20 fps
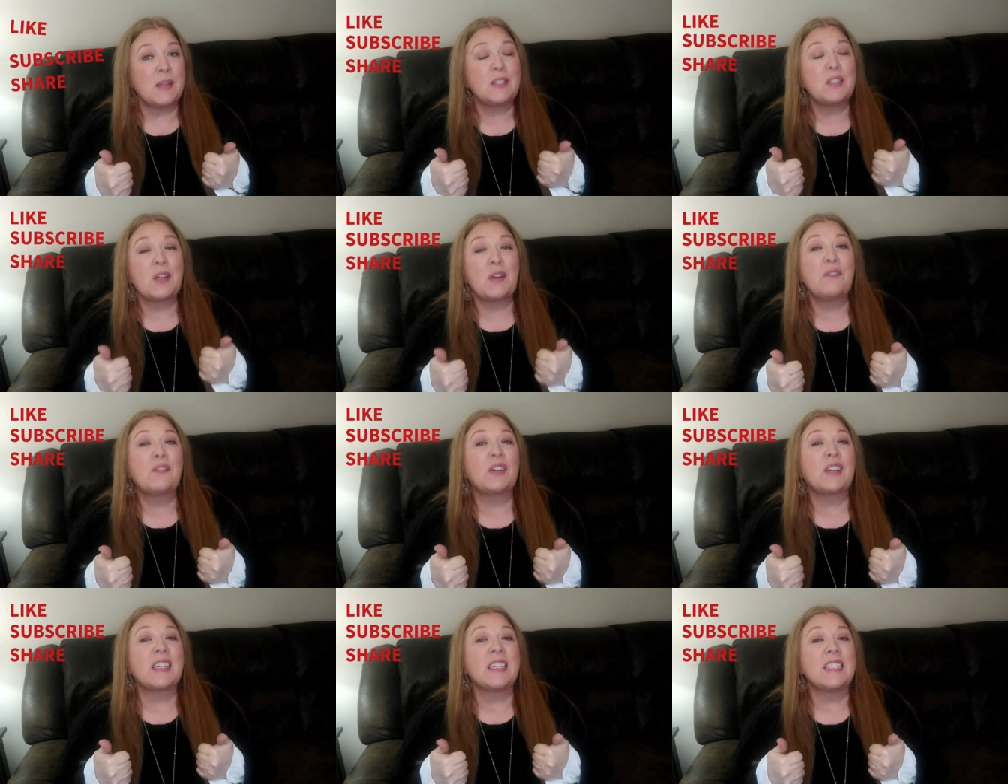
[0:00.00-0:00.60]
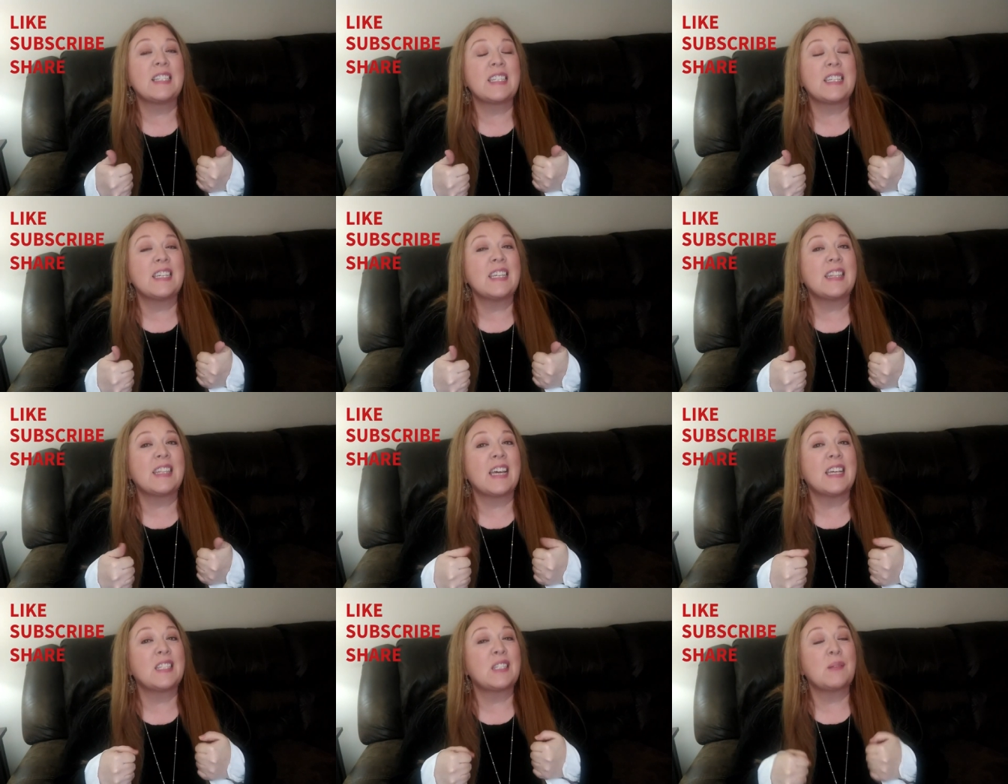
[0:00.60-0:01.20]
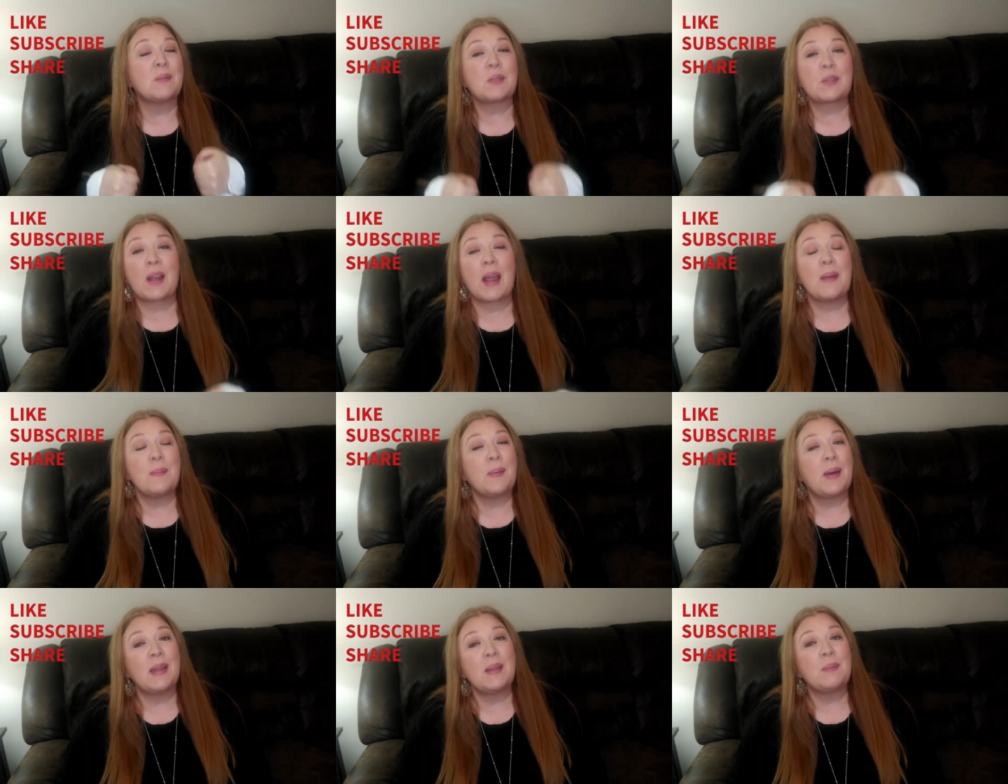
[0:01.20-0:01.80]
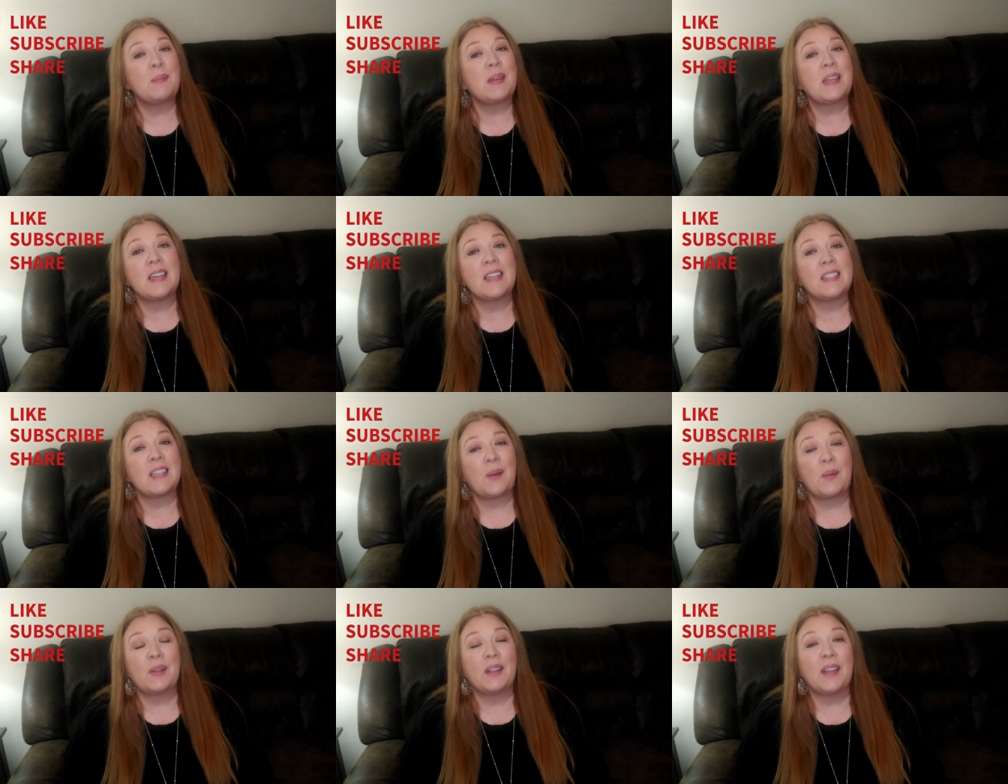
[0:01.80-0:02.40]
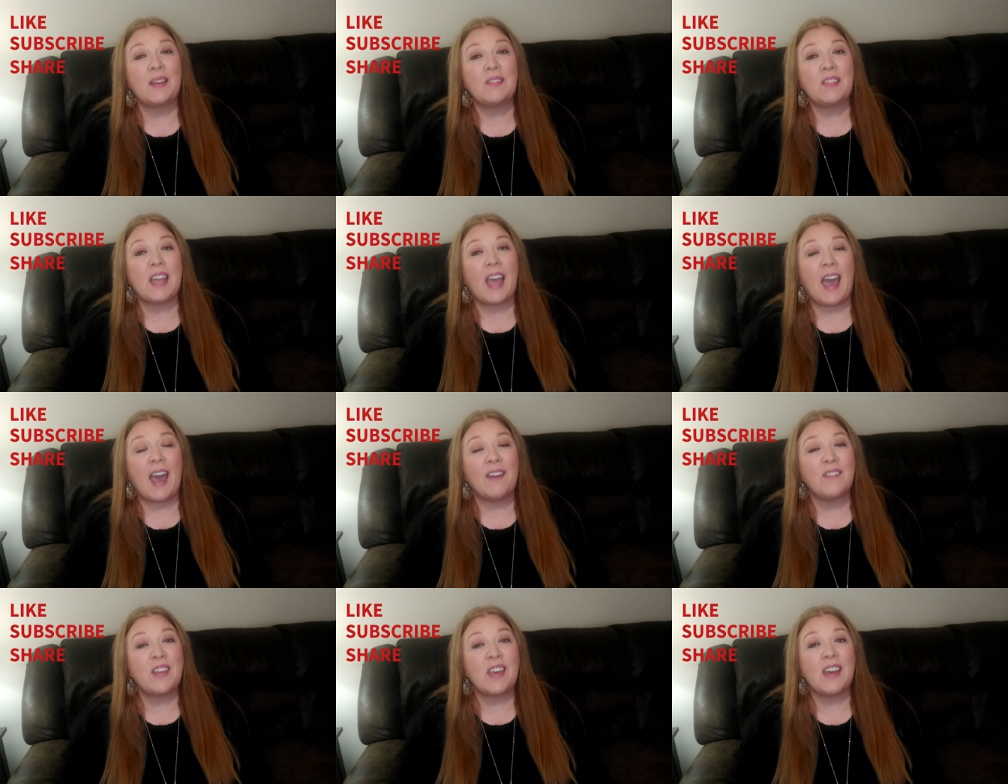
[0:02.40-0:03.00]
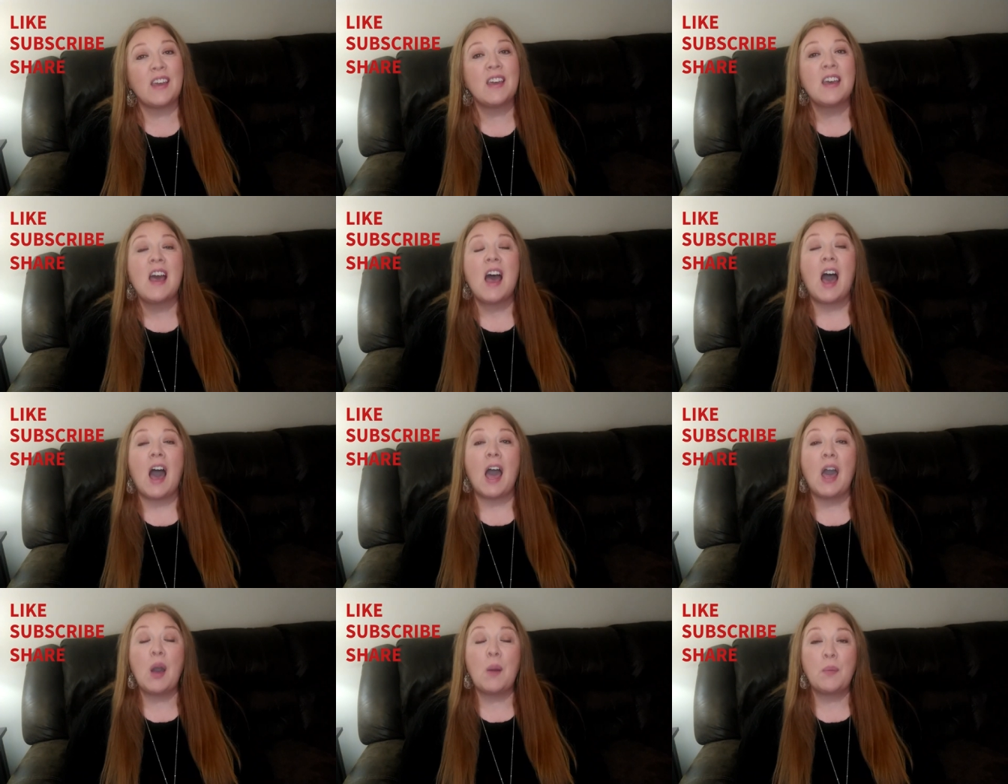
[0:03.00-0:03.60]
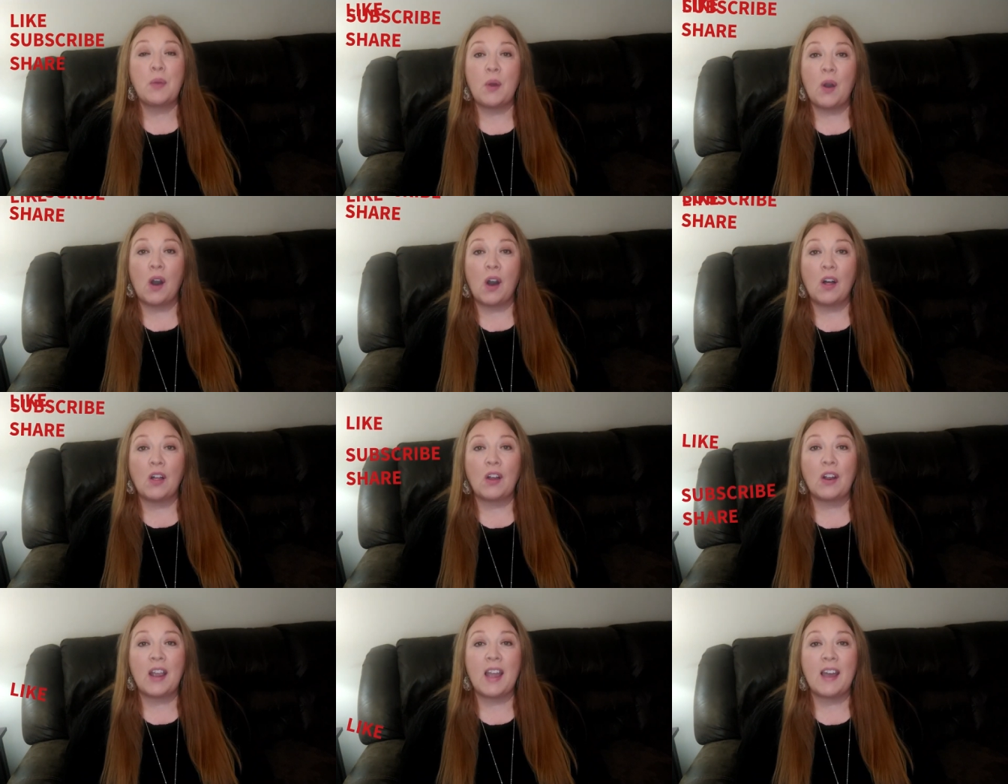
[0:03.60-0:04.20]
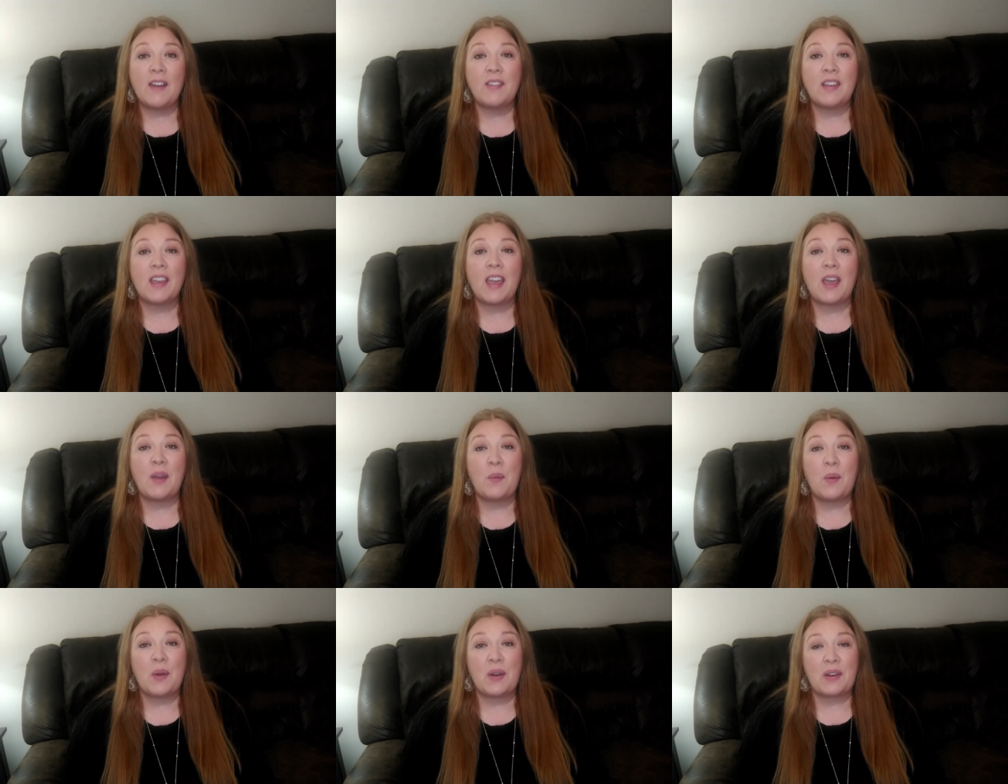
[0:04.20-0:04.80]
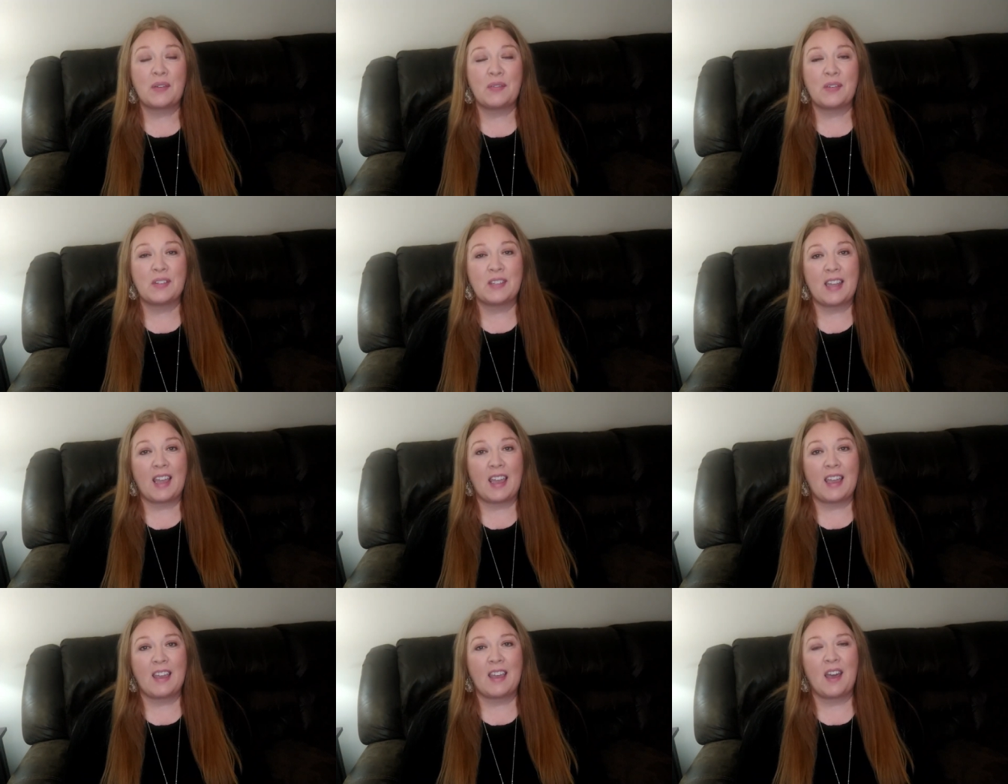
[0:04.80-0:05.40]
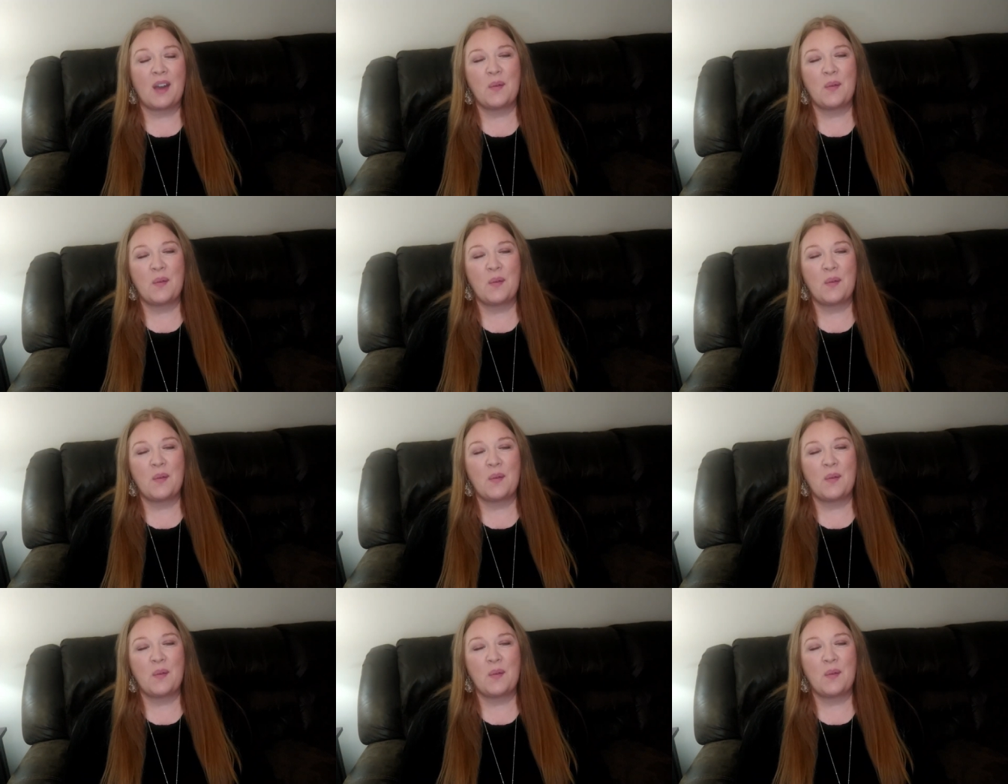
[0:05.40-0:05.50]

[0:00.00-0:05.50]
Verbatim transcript: Don't forget to hit that subscribe button because I would love to have you I hope you all are having a wonderful day.